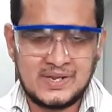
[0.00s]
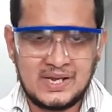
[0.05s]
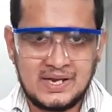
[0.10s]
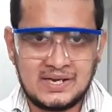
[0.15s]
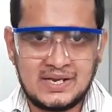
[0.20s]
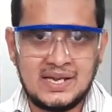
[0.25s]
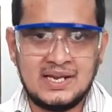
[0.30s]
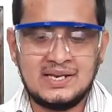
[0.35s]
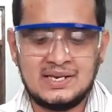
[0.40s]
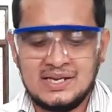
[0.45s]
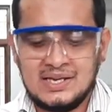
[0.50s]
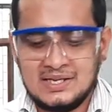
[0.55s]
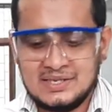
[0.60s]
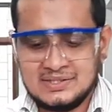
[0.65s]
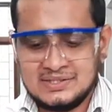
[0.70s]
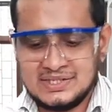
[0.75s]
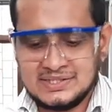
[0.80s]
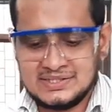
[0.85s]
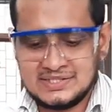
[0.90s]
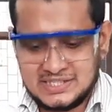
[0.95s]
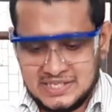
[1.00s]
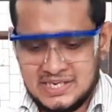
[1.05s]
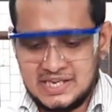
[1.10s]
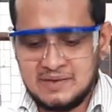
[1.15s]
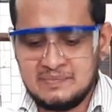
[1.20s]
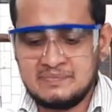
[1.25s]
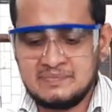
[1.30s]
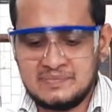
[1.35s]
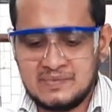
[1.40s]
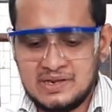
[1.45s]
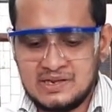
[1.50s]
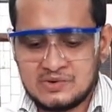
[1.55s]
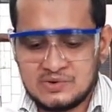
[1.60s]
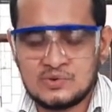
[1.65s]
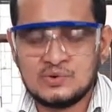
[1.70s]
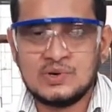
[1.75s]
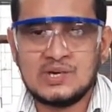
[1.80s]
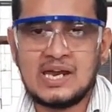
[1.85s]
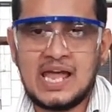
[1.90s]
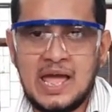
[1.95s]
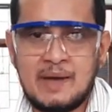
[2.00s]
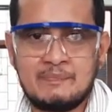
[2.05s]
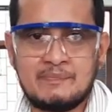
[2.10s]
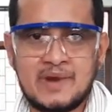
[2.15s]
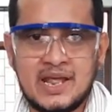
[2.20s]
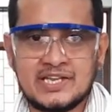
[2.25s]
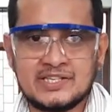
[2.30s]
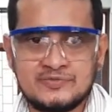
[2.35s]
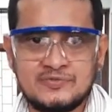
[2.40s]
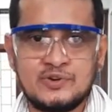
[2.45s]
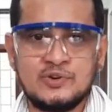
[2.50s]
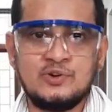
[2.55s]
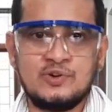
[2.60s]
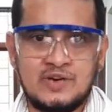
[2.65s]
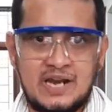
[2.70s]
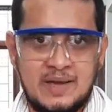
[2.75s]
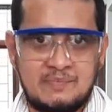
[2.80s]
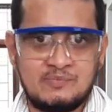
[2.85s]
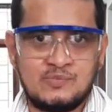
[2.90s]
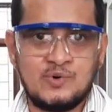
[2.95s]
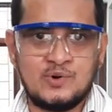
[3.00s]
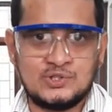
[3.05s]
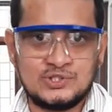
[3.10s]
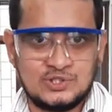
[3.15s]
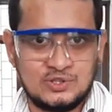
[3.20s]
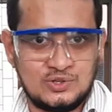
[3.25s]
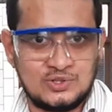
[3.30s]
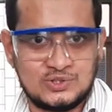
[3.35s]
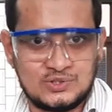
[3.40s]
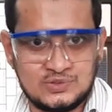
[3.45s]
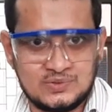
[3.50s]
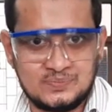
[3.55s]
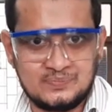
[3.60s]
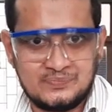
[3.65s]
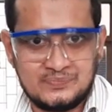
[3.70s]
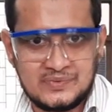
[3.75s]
Again, the same rule applies for your lab coats also.